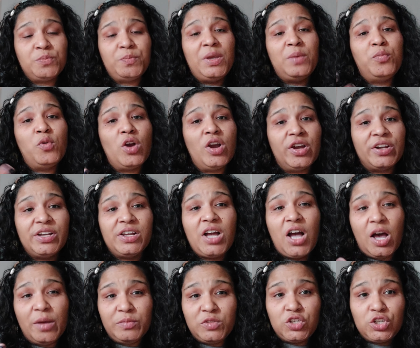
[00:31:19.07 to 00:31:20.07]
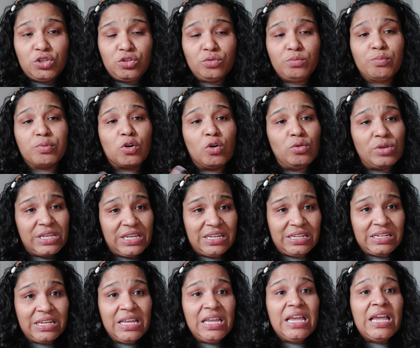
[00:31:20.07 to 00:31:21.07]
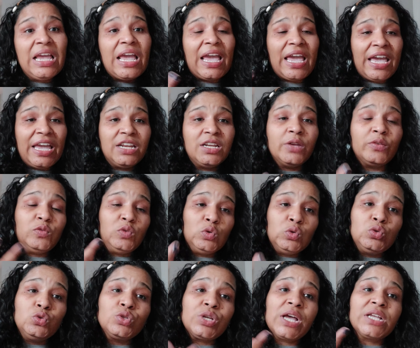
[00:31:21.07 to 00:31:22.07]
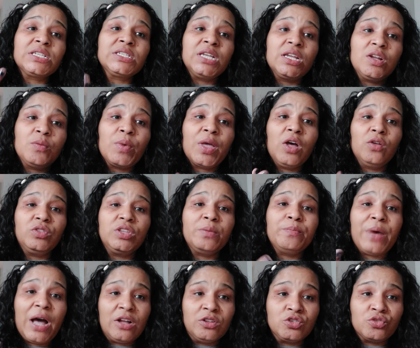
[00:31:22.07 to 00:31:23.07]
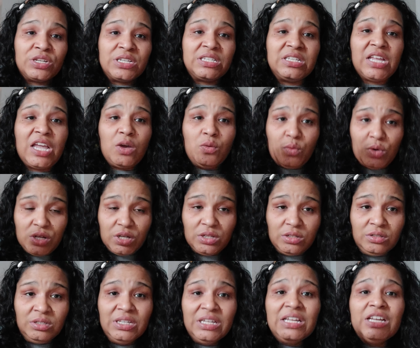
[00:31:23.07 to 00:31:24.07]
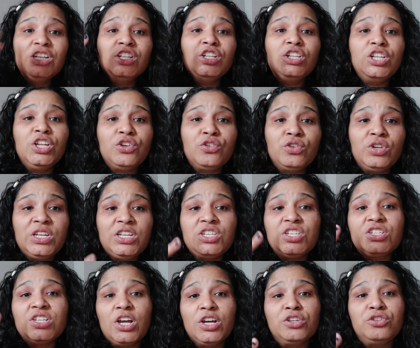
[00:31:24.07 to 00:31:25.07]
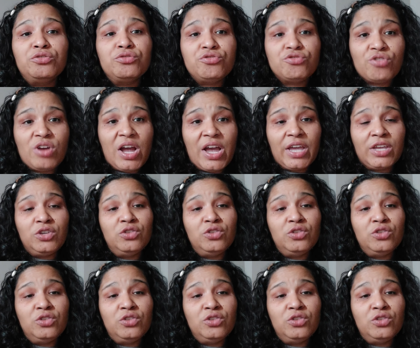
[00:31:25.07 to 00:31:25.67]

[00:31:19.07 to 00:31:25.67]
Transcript: People are going to come to you broken, and if you do not set up healthy boundaries, they will literally suck you dry.